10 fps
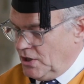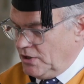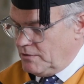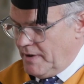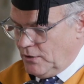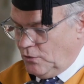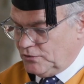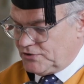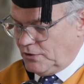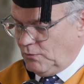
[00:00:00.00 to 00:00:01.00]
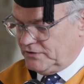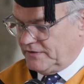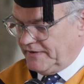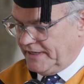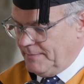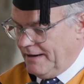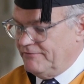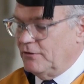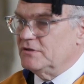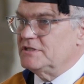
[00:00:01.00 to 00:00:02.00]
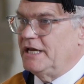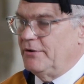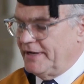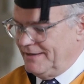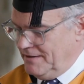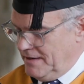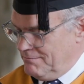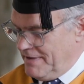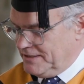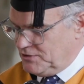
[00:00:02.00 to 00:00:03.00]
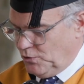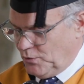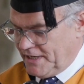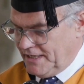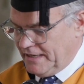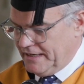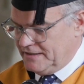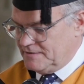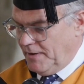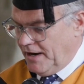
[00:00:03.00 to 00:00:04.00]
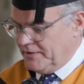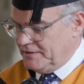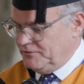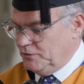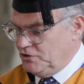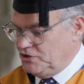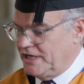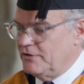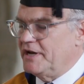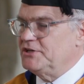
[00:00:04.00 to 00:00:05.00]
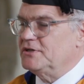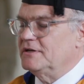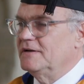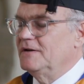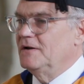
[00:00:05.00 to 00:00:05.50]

you may also want to think about volunteering, mentoring, and inspiring the future generation